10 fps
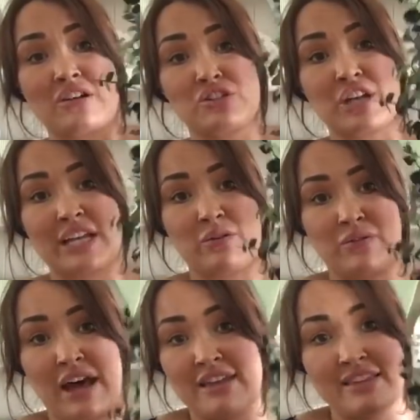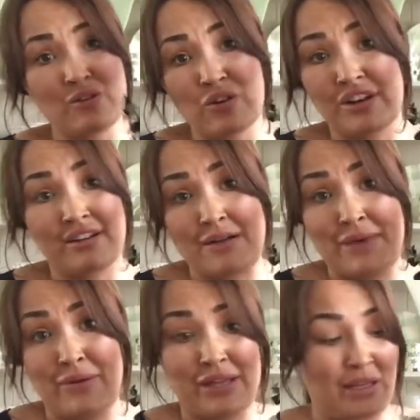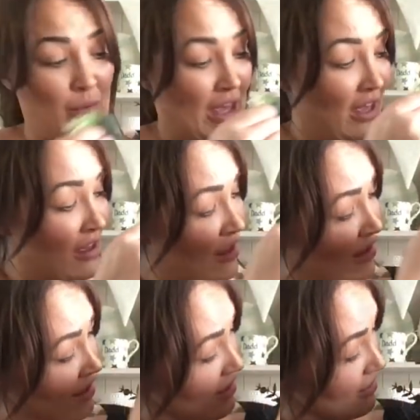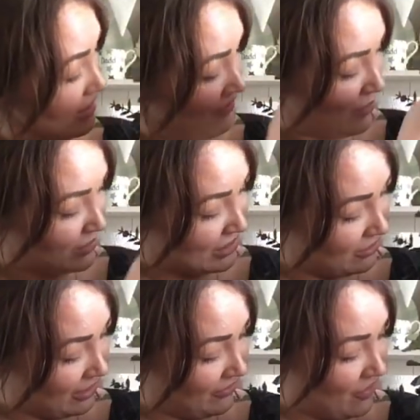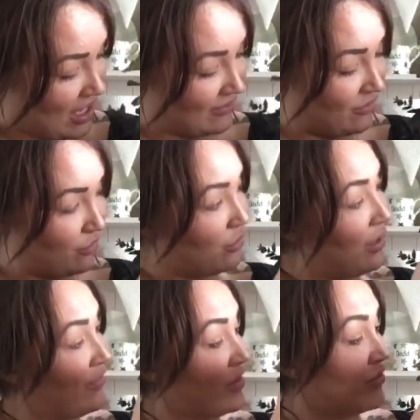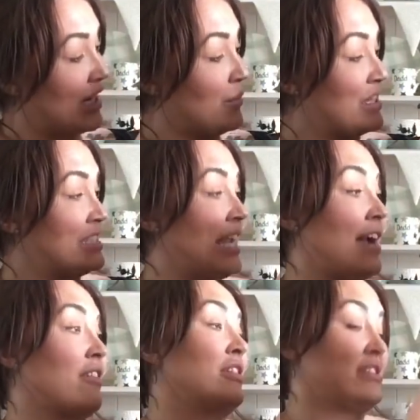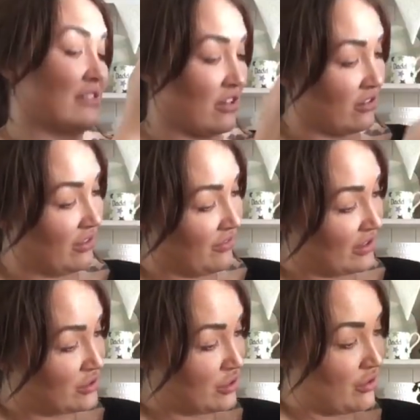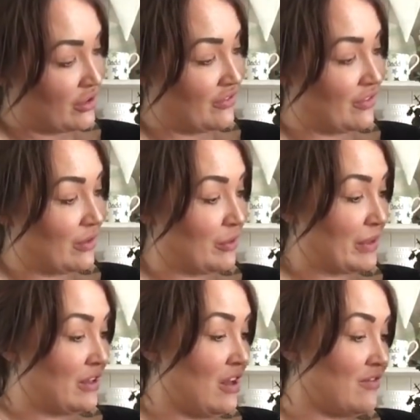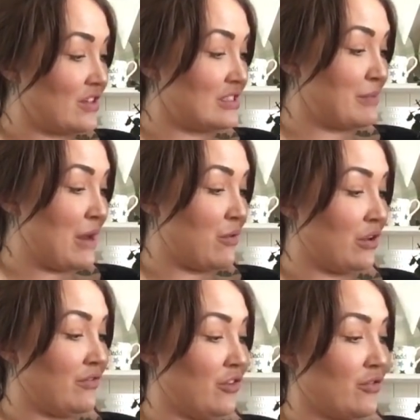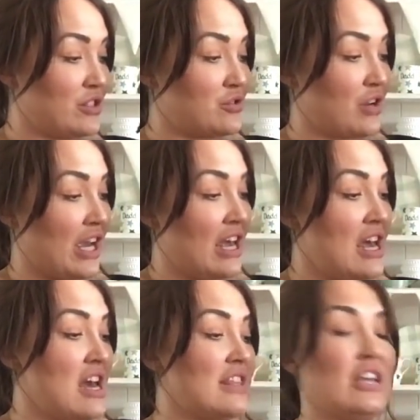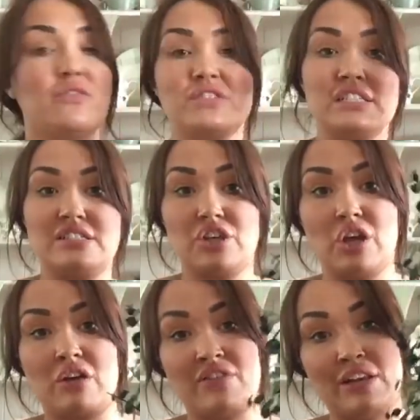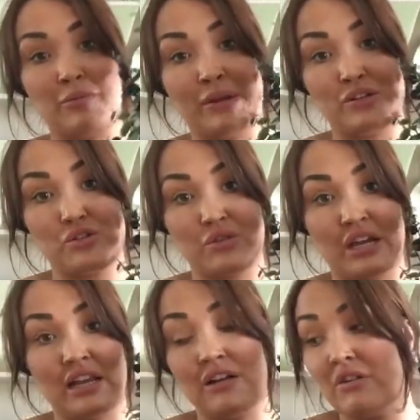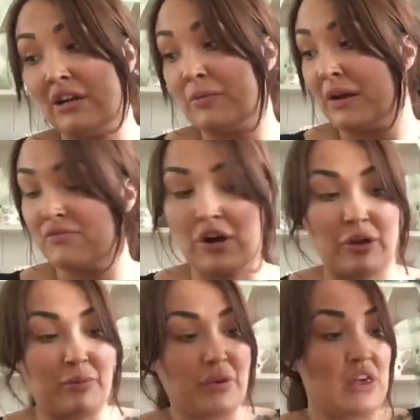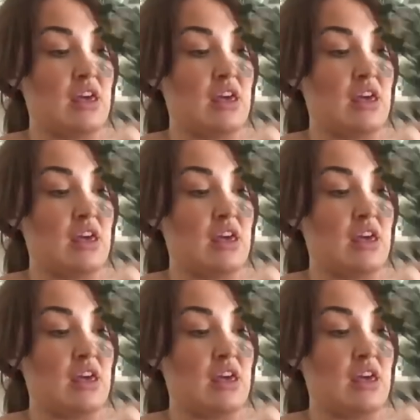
I can shape all that and they're not going to come out anywhere. They're absolutely fine. If you live in a really windy area and the scum on your front door and you feel a little bit nervous about your floristry, then obviously secure it with a little bit of string or a little bit of rope